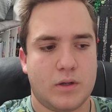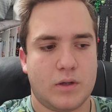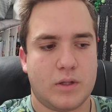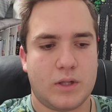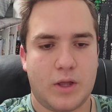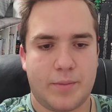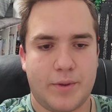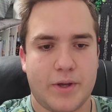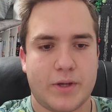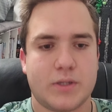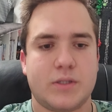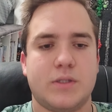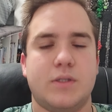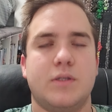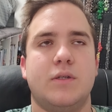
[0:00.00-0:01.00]

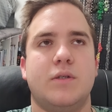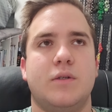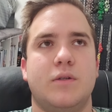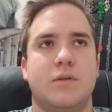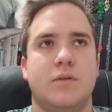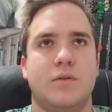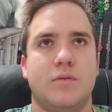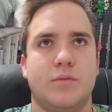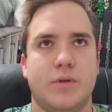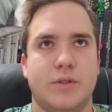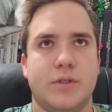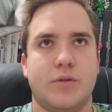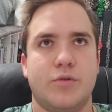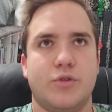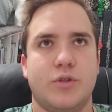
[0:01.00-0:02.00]
climax,
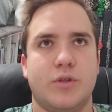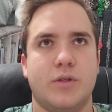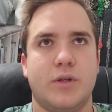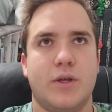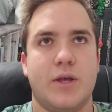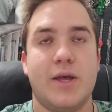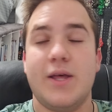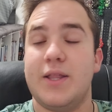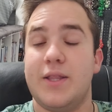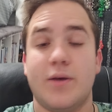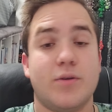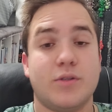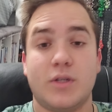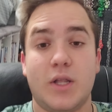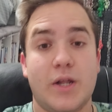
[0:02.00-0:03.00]
resolution. That
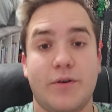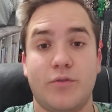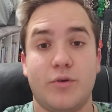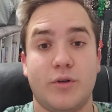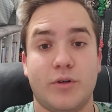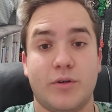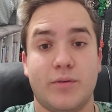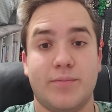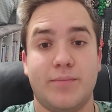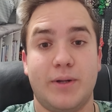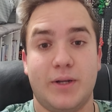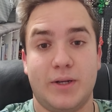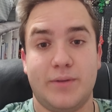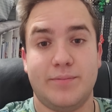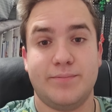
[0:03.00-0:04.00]
was all out of order, but
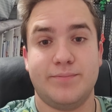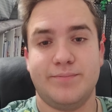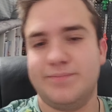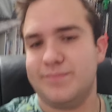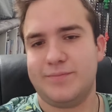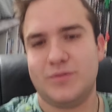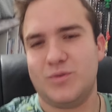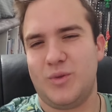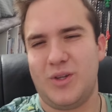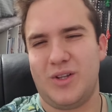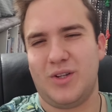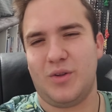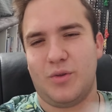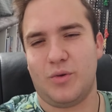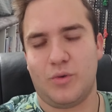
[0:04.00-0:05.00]
we all
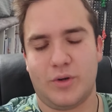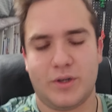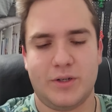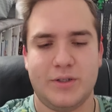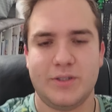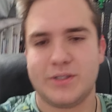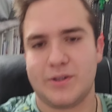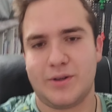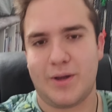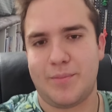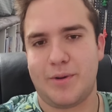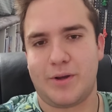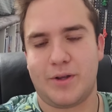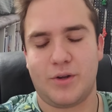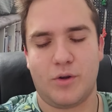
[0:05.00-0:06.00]
know the order, so I'm
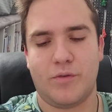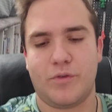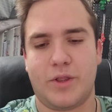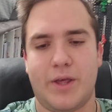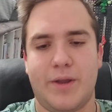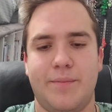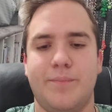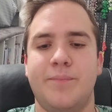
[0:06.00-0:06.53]
not going to go over